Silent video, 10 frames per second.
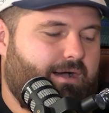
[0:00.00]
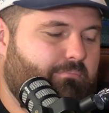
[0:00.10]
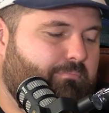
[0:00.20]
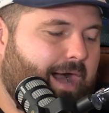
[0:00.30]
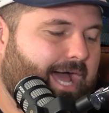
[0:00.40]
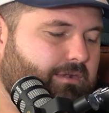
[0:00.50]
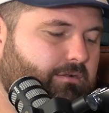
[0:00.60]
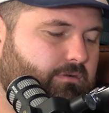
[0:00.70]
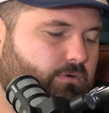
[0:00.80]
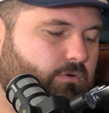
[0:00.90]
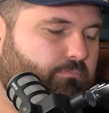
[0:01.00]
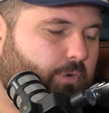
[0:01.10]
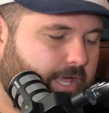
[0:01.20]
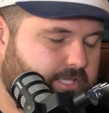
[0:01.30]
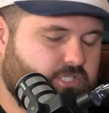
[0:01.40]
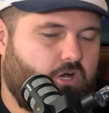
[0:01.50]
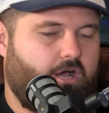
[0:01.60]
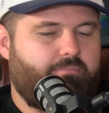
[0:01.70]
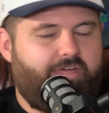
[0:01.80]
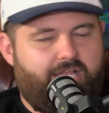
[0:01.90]
But by the
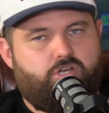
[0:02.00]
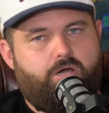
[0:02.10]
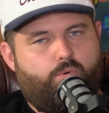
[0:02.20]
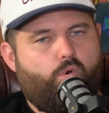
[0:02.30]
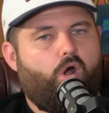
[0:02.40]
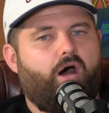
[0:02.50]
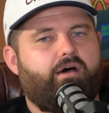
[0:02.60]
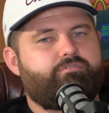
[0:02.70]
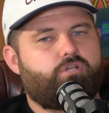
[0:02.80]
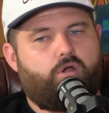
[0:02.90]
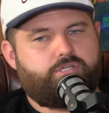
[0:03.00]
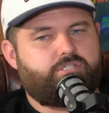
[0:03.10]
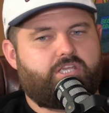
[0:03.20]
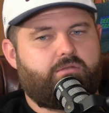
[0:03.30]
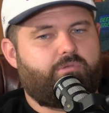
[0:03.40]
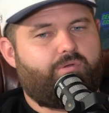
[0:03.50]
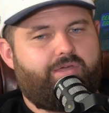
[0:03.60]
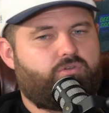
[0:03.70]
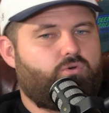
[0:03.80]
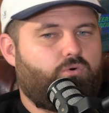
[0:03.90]
time that time arrives, Origin's going to be
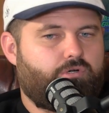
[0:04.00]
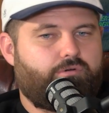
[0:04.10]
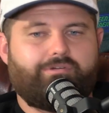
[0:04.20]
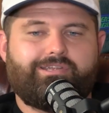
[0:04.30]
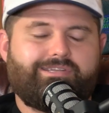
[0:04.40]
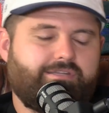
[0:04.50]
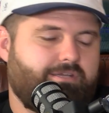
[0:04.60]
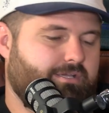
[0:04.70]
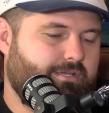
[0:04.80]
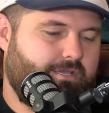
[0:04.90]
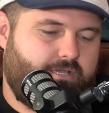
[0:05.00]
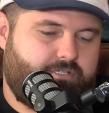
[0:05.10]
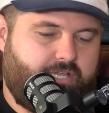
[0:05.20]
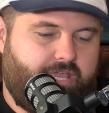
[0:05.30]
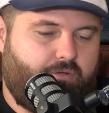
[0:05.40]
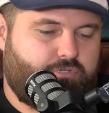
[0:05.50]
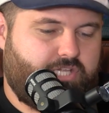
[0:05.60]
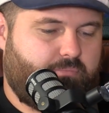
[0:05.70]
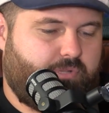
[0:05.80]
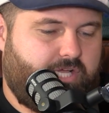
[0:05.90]
the corner, and so yeah, we'll see
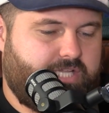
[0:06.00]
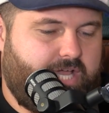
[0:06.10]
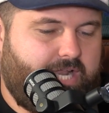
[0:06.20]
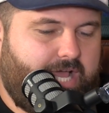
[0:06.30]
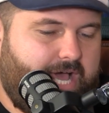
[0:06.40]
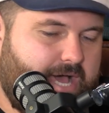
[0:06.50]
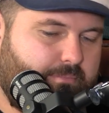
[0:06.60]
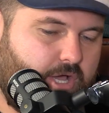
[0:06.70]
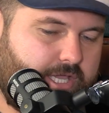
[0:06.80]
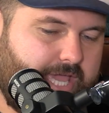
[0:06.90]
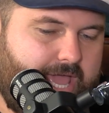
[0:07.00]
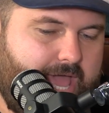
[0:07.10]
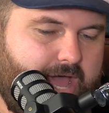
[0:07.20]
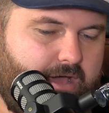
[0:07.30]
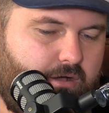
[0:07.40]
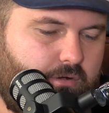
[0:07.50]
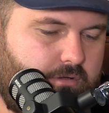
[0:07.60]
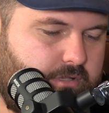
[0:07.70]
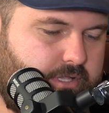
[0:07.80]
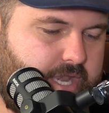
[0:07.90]
how it plays out. Okay,
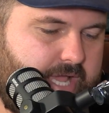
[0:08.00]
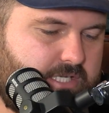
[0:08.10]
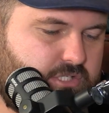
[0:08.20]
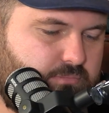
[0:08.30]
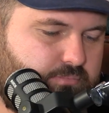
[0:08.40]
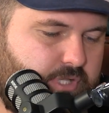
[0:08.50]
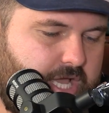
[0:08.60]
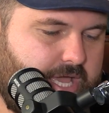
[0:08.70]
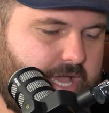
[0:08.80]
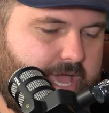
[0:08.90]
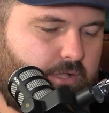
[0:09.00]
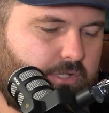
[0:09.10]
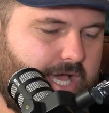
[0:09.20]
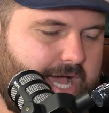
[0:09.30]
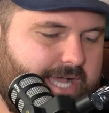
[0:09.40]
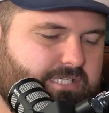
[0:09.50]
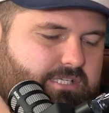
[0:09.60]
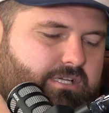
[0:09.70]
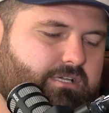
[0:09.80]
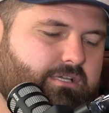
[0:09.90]
our next player, our
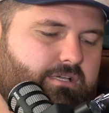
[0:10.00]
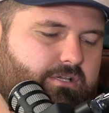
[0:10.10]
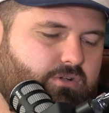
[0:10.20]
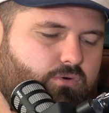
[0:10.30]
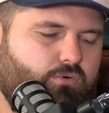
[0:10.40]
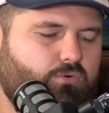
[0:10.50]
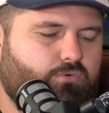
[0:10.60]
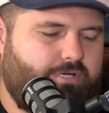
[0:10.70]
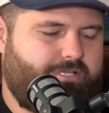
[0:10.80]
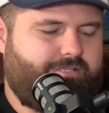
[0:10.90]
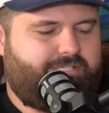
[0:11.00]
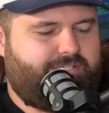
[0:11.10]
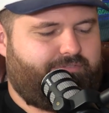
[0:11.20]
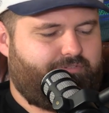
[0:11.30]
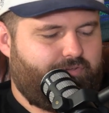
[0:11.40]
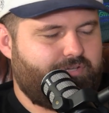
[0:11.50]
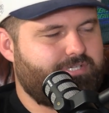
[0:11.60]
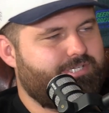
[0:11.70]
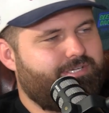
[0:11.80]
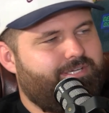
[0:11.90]
last. Ooh, this is a
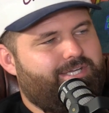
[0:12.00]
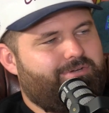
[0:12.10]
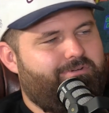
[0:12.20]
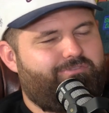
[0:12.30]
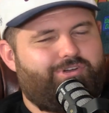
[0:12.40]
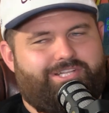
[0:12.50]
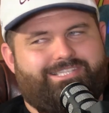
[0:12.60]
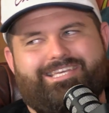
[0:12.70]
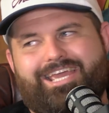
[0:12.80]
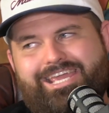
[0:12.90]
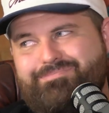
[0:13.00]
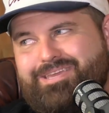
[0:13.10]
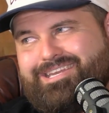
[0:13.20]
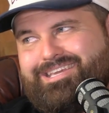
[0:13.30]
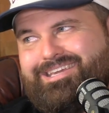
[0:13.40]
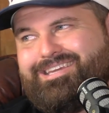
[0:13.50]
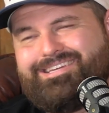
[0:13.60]
first. We've got a team in here.